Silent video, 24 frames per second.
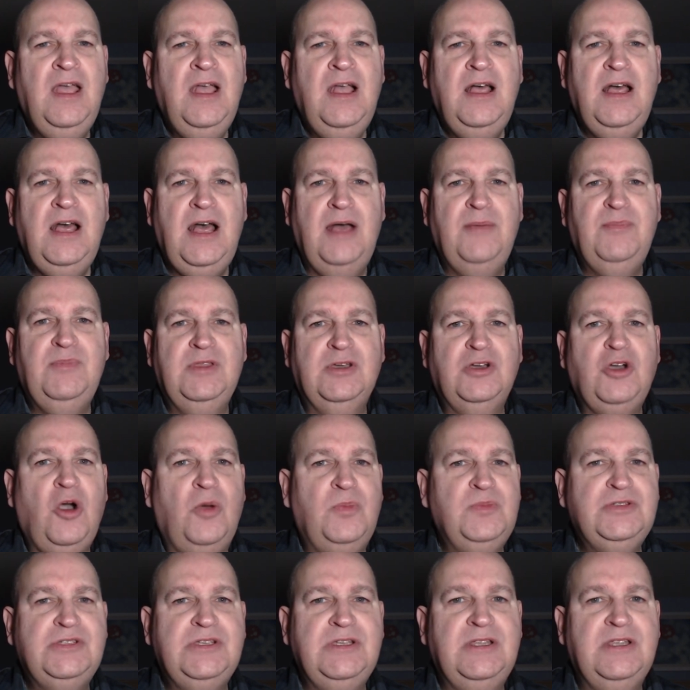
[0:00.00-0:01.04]
The
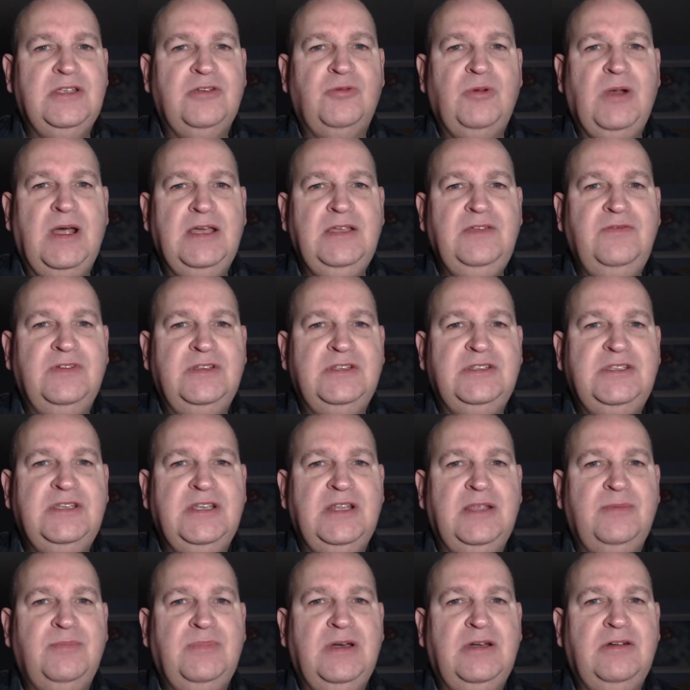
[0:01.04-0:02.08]
Cobs didn't arrive
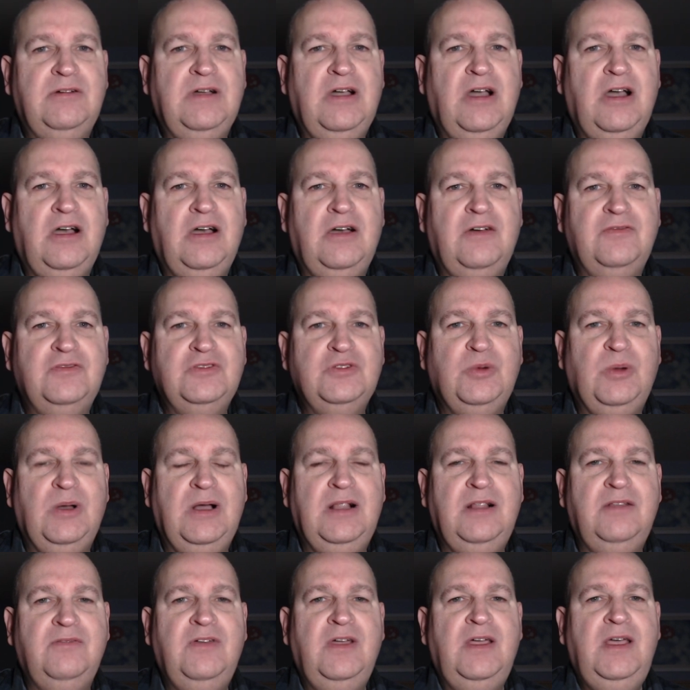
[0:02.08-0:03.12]
until about
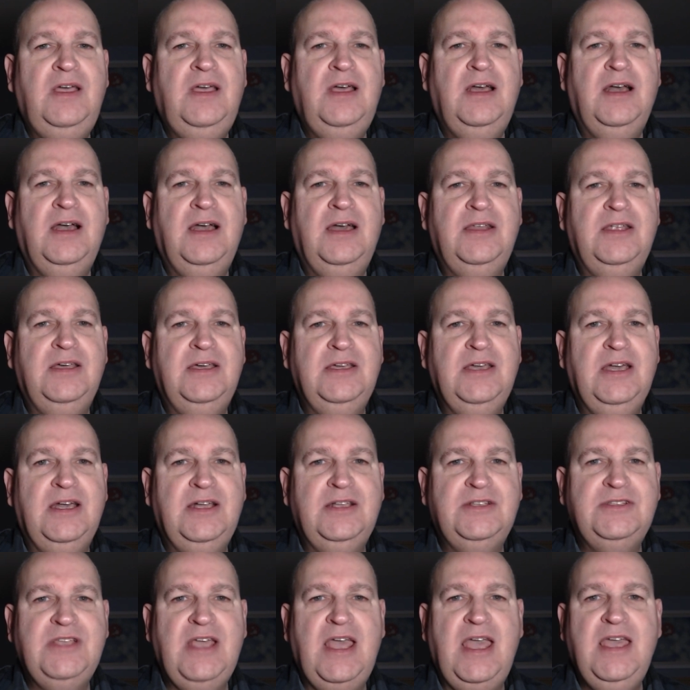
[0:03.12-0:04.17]
12:30, and I
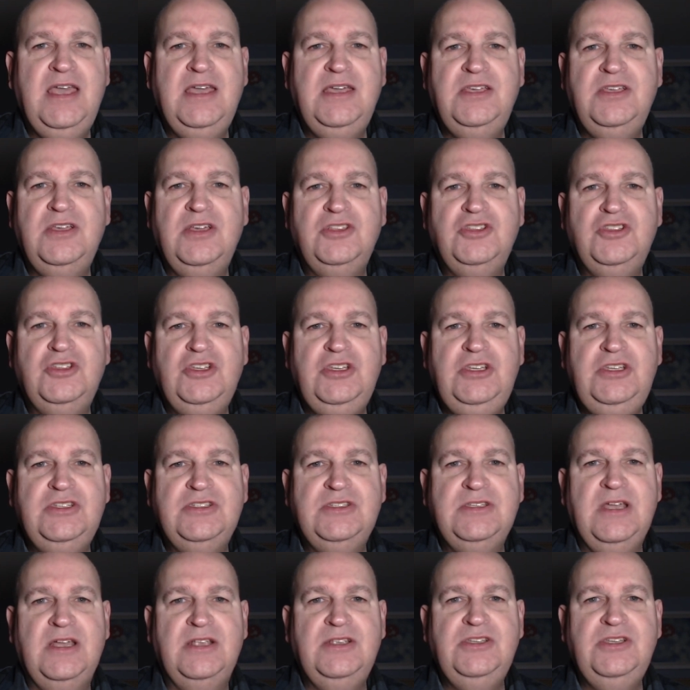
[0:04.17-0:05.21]
had a cheese
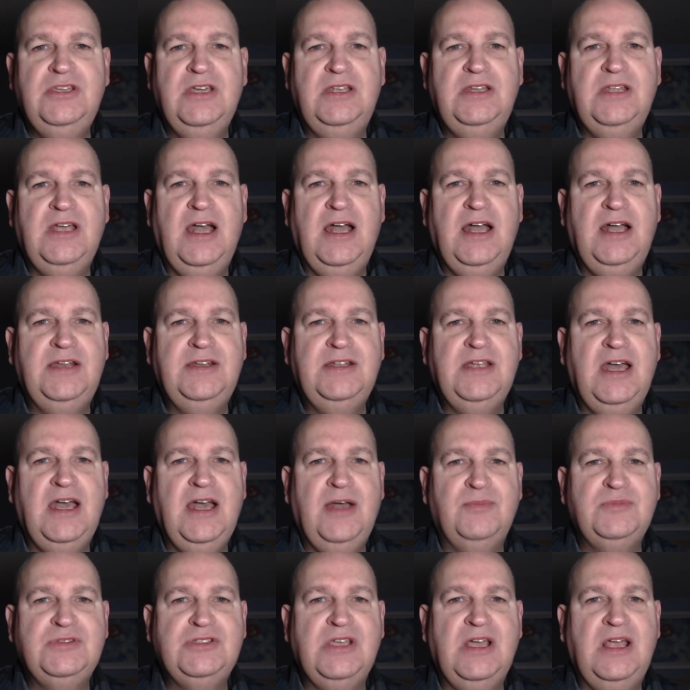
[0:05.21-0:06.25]
and onion and a
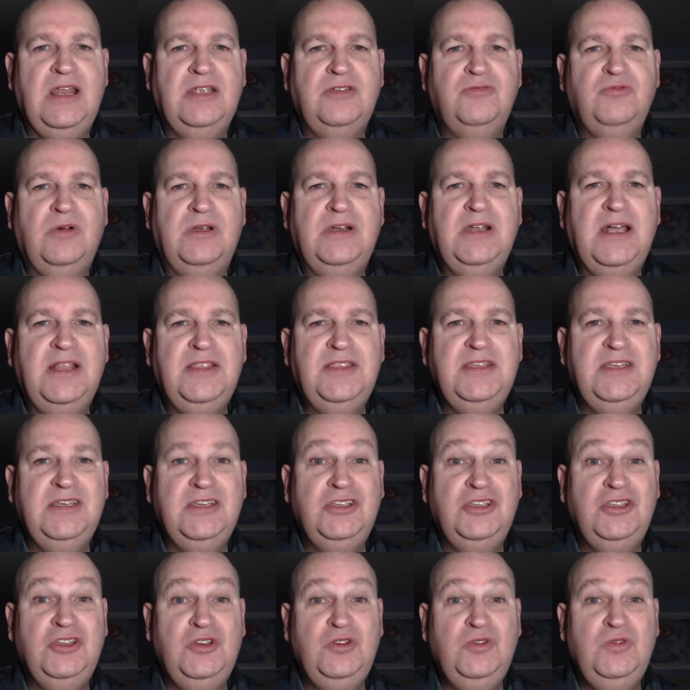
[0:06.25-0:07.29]
ham salad one, and they're
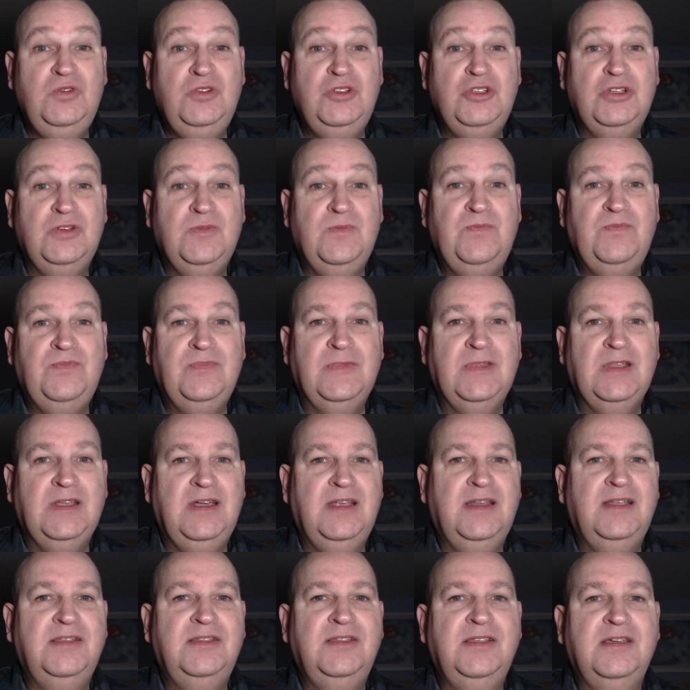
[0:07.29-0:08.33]
huge,
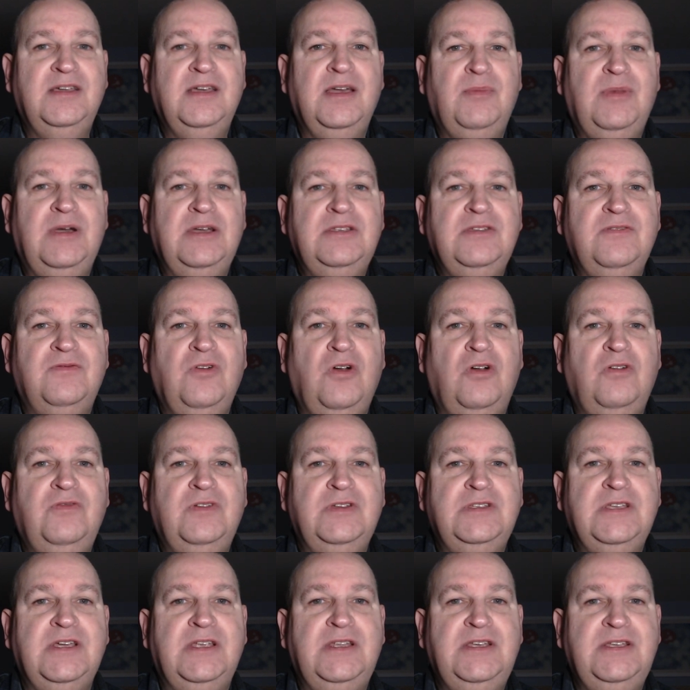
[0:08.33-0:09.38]
and I think I might have
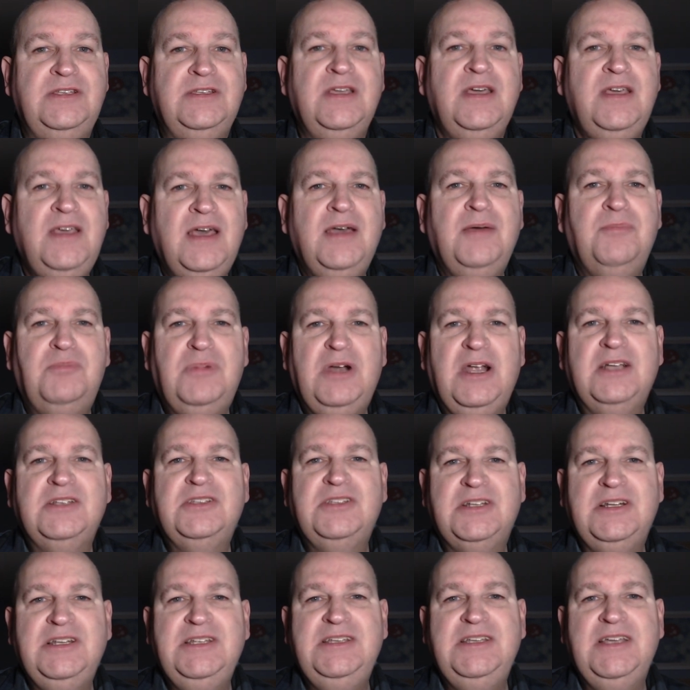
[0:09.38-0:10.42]
overdone it.
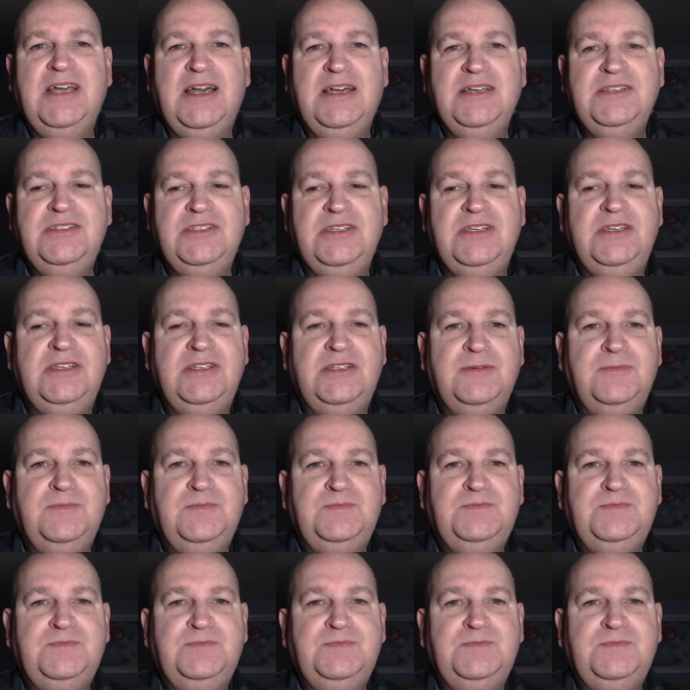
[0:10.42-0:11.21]
Practically I did.